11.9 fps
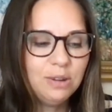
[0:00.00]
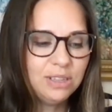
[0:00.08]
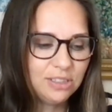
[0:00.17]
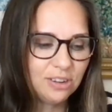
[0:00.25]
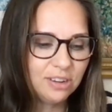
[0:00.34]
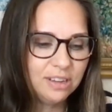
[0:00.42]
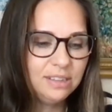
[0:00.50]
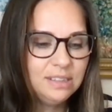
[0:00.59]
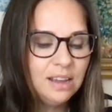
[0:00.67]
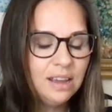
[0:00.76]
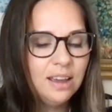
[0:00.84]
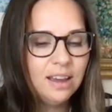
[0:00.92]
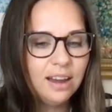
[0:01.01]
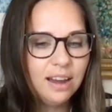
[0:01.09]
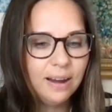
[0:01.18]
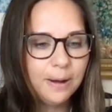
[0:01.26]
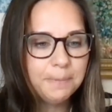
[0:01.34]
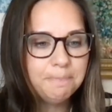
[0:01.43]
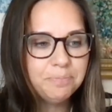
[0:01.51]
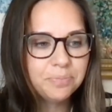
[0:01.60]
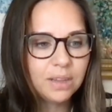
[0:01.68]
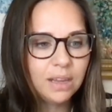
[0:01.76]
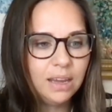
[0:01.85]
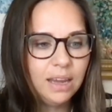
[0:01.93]
how I started. Um,
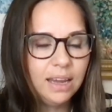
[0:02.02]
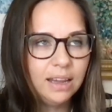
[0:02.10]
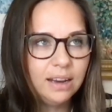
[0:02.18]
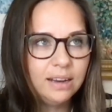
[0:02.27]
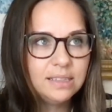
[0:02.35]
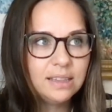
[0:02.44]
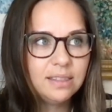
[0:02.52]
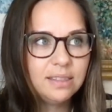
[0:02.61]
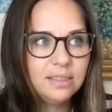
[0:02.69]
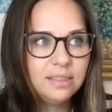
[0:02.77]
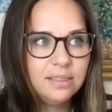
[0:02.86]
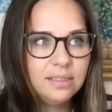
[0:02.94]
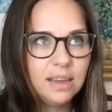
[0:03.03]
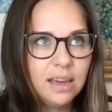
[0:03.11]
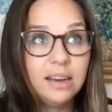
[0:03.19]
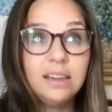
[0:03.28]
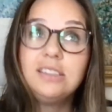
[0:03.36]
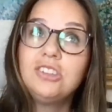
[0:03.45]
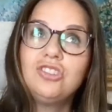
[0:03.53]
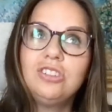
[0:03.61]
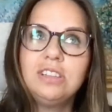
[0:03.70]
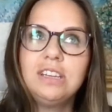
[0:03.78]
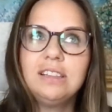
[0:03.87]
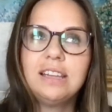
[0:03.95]
and
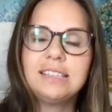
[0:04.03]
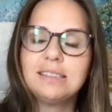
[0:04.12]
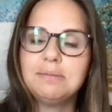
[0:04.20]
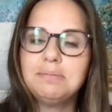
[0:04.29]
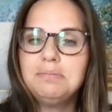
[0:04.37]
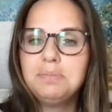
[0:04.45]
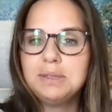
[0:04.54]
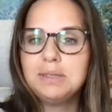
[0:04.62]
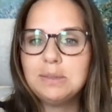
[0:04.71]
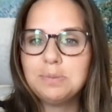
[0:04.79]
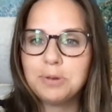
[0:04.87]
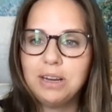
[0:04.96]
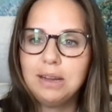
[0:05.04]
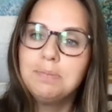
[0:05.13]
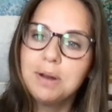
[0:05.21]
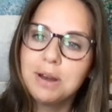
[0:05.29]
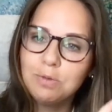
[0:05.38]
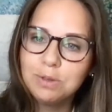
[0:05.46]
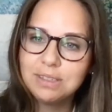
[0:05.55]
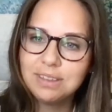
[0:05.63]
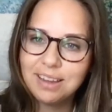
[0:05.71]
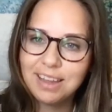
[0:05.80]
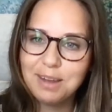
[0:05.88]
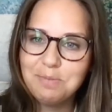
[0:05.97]
additionally, like some business branding, but it was
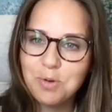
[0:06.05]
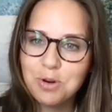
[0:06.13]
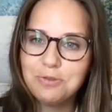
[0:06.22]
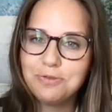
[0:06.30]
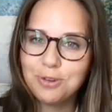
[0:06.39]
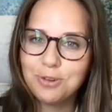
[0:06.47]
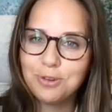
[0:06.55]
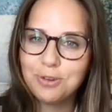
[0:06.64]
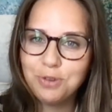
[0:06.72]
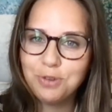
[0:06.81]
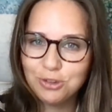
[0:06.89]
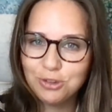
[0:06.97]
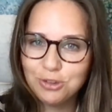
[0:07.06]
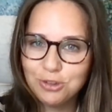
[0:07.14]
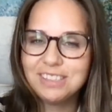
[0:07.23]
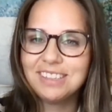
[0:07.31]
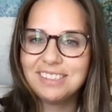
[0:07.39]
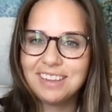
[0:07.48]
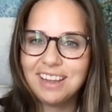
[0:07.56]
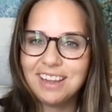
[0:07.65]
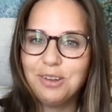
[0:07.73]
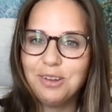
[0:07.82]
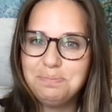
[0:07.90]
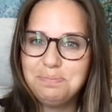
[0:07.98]
again more for photojournalistic
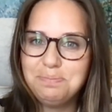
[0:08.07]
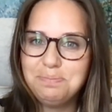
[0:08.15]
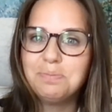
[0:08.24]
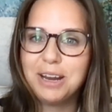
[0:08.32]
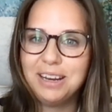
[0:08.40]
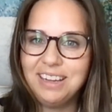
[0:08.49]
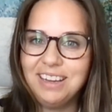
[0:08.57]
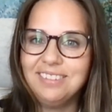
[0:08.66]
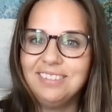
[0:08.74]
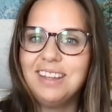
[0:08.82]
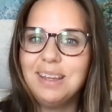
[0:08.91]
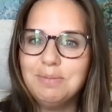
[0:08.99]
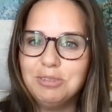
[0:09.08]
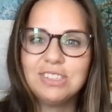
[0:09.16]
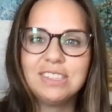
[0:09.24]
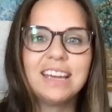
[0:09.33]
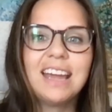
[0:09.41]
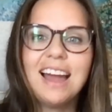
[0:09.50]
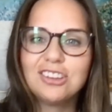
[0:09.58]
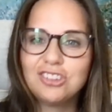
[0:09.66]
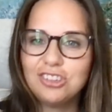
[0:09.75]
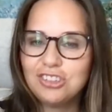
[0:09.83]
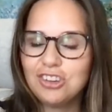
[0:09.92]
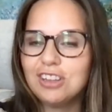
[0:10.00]
style branding images, like
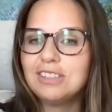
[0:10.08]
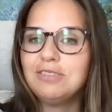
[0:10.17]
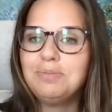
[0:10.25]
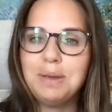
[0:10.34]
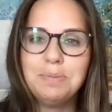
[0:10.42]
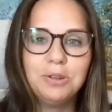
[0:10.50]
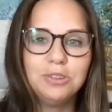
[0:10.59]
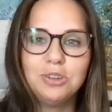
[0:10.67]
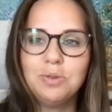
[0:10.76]
action shots of people